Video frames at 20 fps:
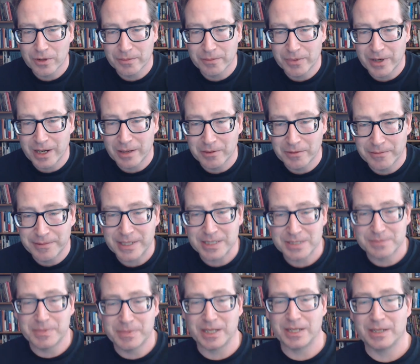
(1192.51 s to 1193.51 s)
The problem
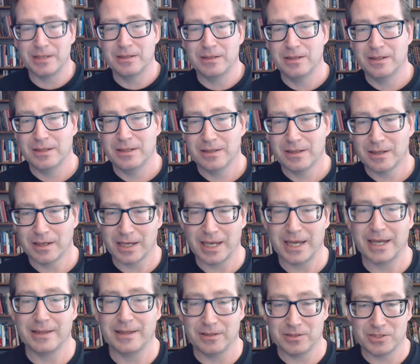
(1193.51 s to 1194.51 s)
has been,
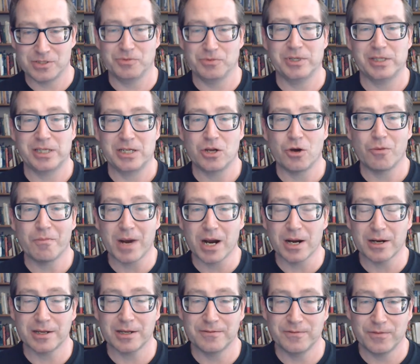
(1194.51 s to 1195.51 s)
again, there's really no
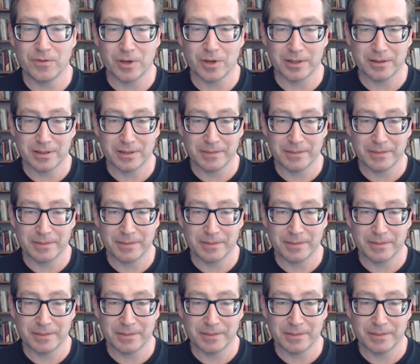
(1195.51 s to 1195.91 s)
market for it.